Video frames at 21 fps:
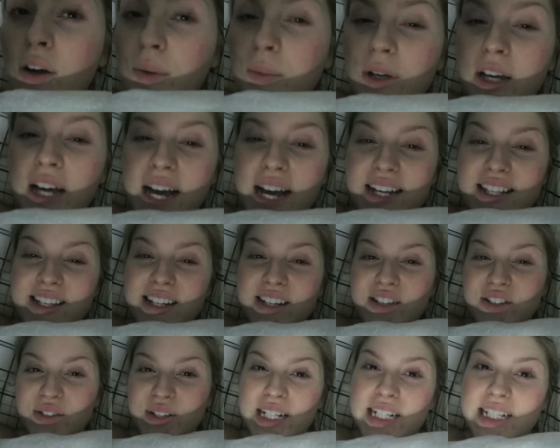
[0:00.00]
Hope you guys
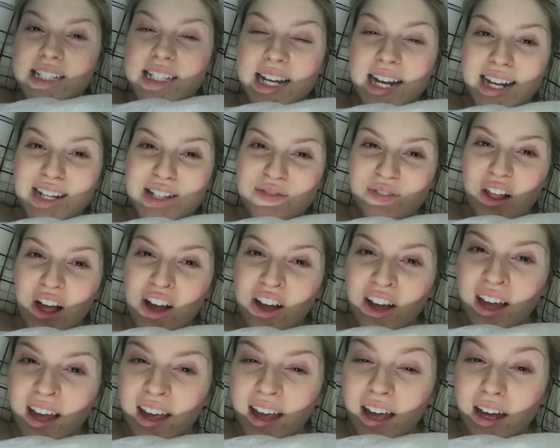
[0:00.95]
enjoyed today's vlog.
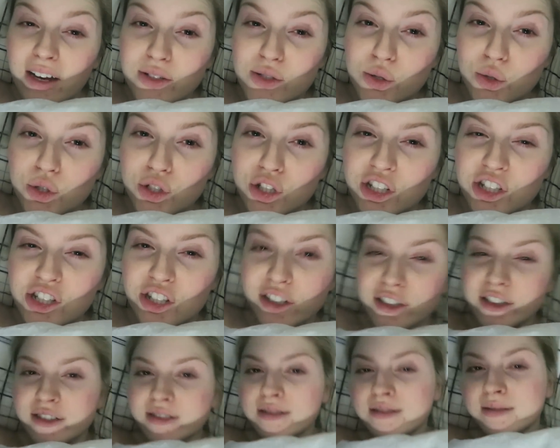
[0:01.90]
Talk to you
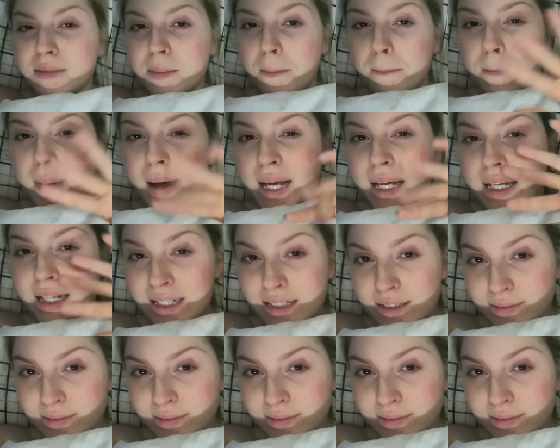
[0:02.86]
soon. Bye.